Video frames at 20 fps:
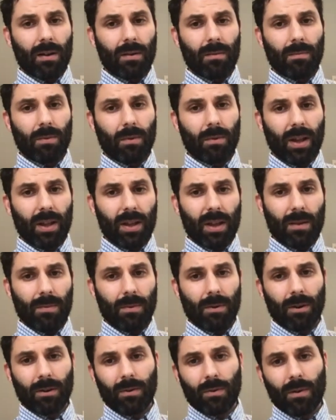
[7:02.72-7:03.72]
Borrelia
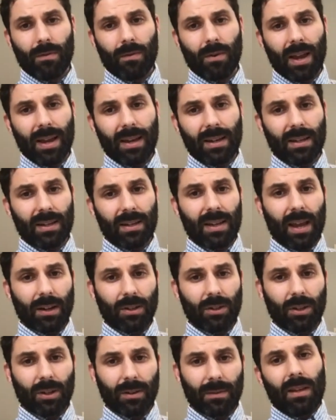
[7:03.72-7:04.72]
burgdorferi
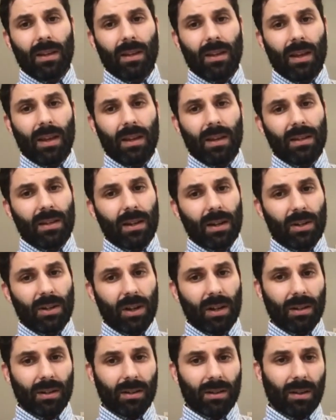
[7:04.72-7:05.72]
detection. In
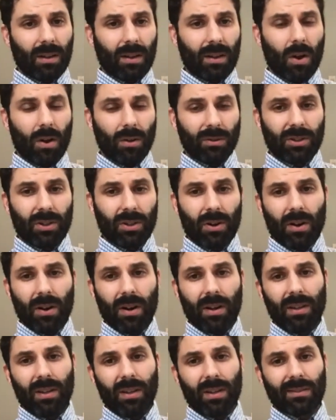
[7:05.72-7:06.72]
addition,
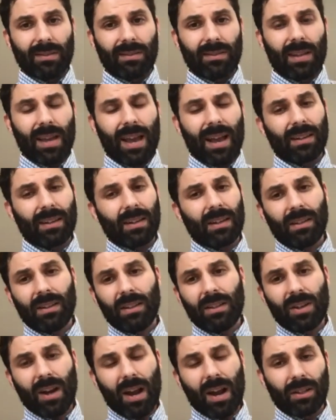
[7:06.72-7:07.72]
culture is technically
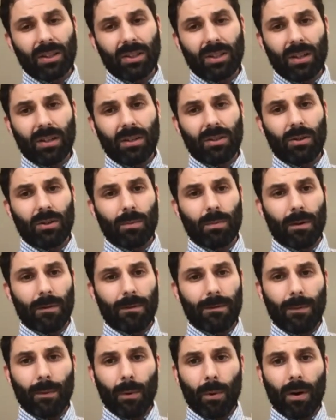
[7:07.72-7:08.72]
challenging to
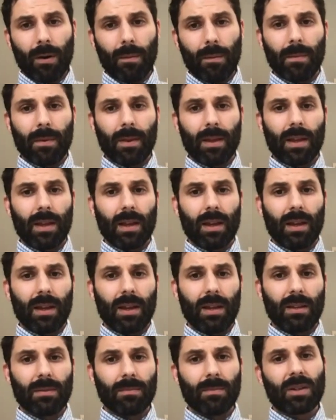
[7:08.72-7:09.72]
perform.
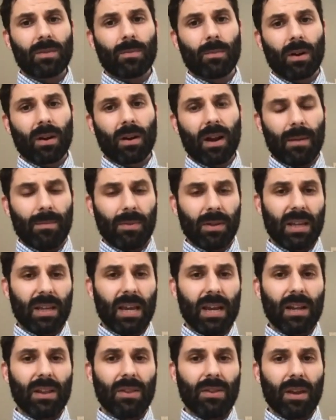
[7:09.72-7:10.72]
It's much more
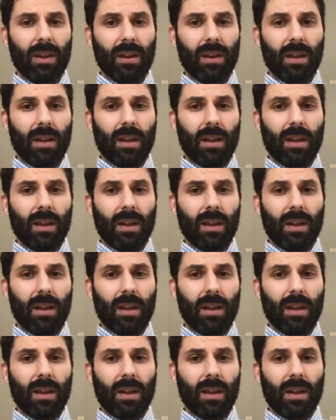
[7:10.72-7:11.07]
complicated than